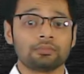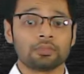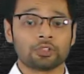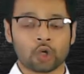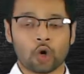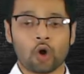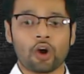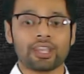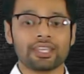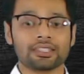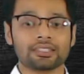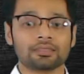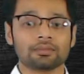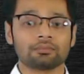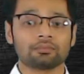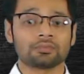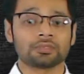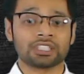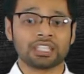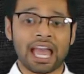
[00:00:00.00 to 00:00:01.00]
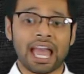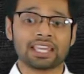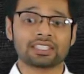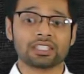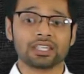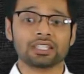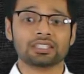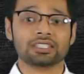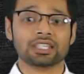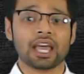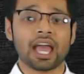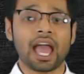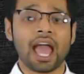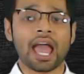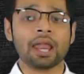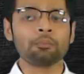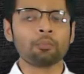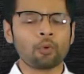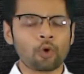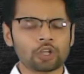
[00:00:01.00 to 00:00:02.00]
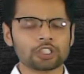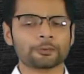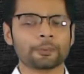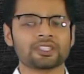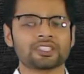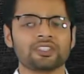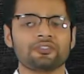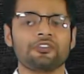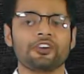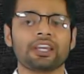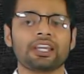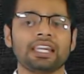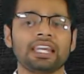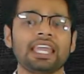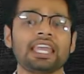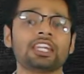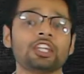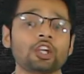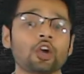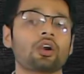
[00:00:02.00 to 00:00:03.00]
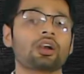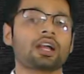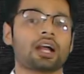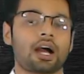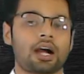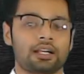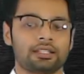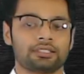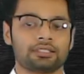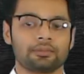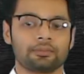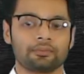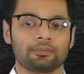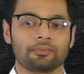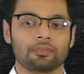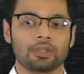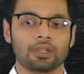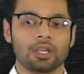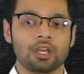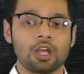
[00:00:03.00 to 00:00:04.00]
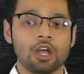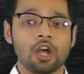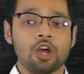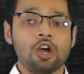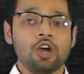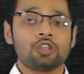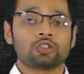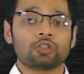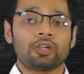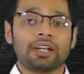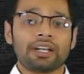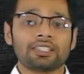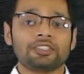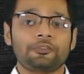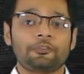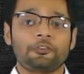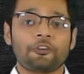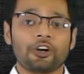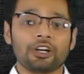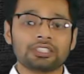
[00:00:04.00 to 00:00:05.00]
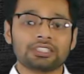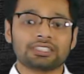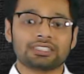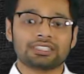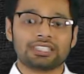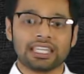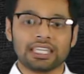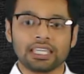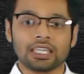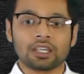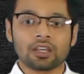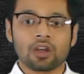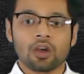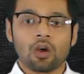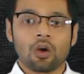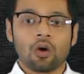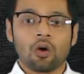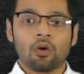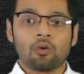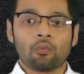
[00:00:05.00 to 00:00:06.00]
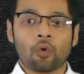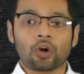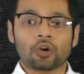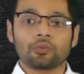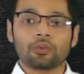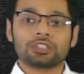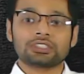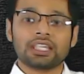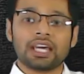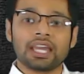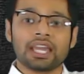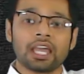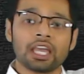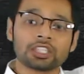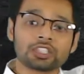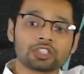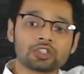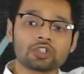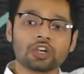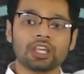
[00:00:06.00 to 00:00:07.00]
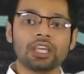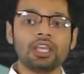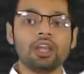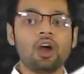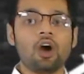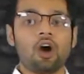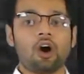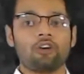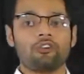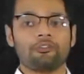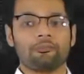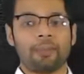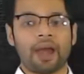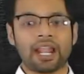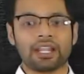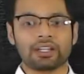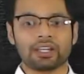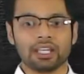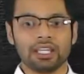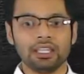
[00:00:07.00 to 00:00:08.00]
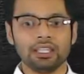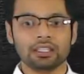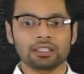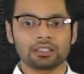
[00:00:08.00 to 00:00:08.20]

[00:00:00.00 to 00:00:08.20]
toys, gadgets, and more specifically in your cars. So let us first see what was the history of battery.